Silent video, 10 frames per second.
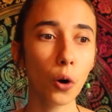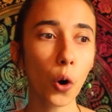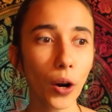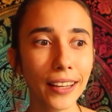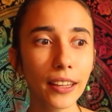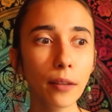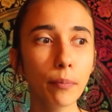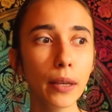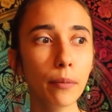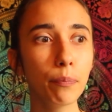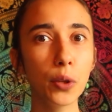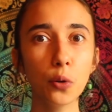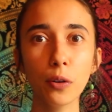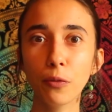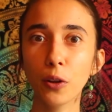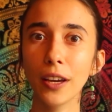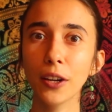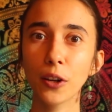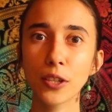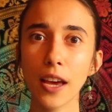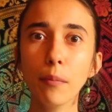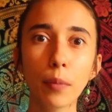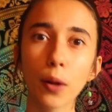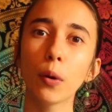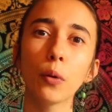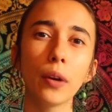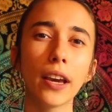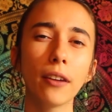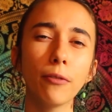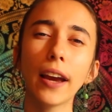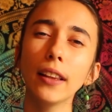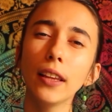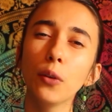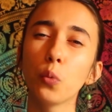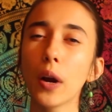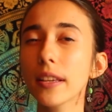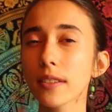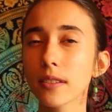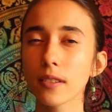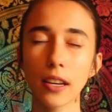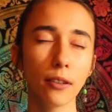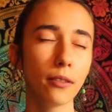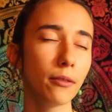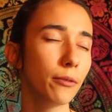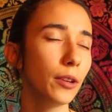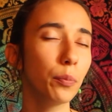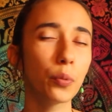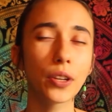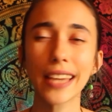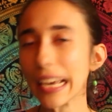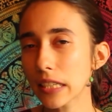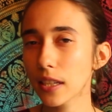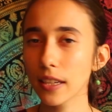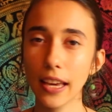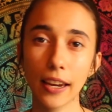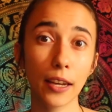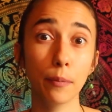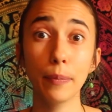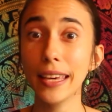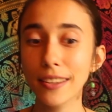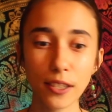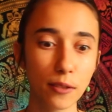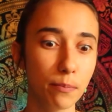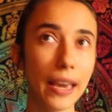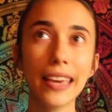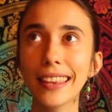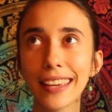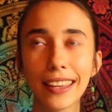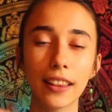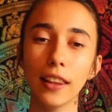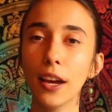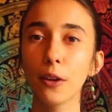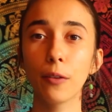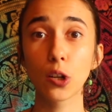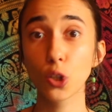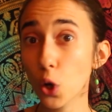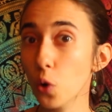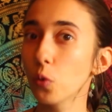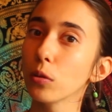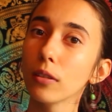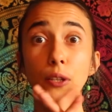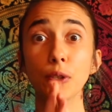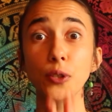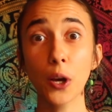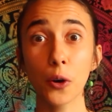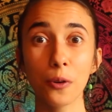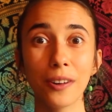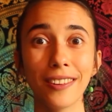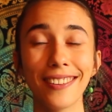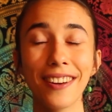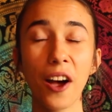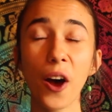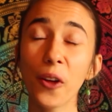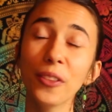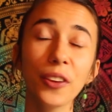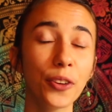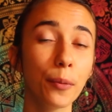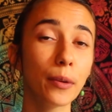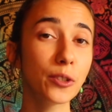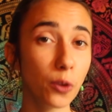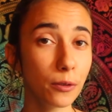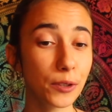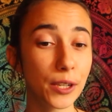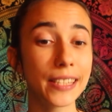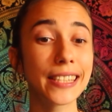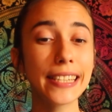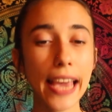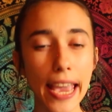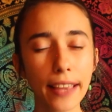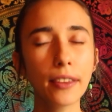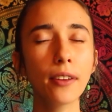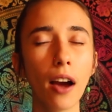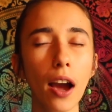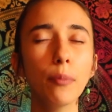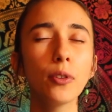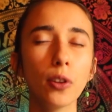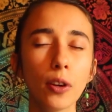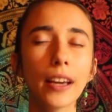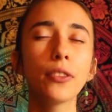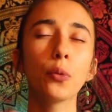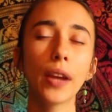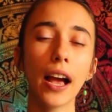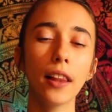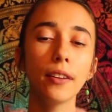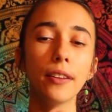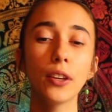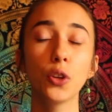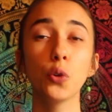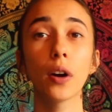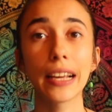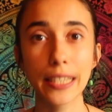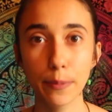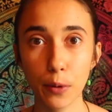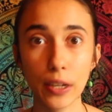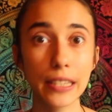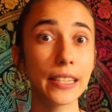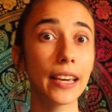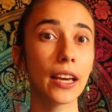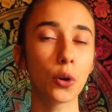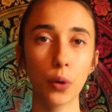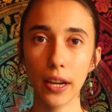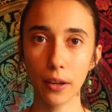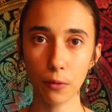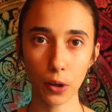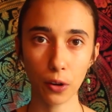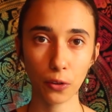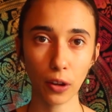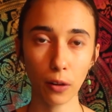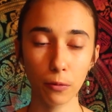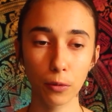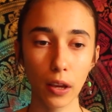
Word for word: Or it can be a beautiful inner temple where we can finally rest and feel protected and at peace, bathing in the light of our soul. So, on the summer solstice, take the time to look at the reality that you are experiencing and creating for yourself.